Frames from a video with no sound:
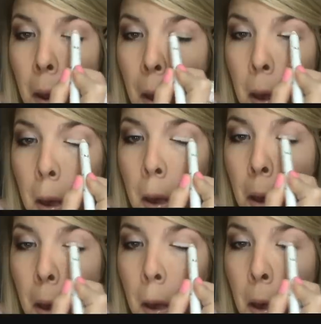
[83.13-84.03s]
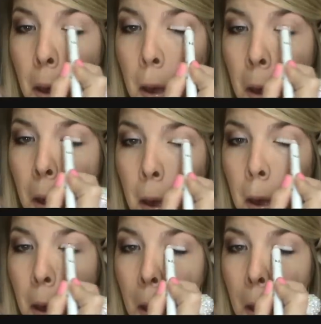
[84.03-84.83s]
No one is speaking in this clip.